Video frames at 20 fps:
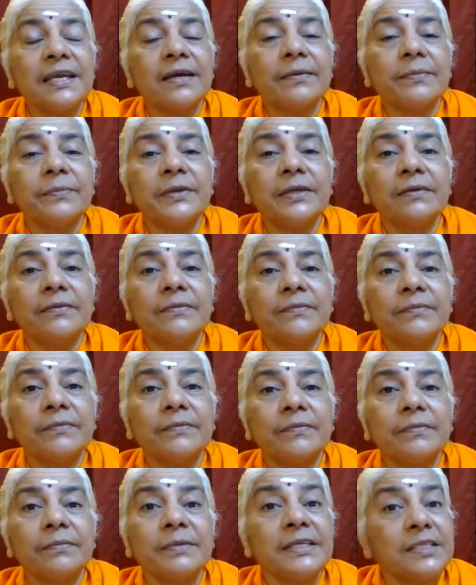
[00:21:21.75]
happy,
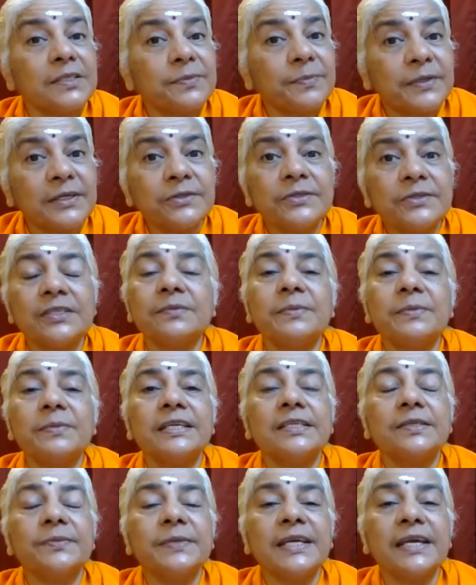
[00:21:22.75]
my spouse
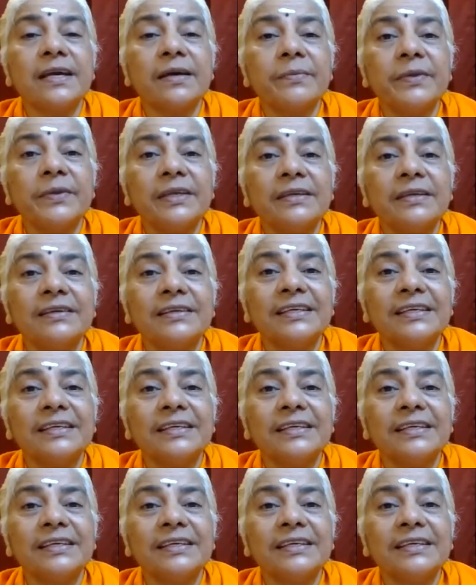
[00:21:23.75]
makes me happy,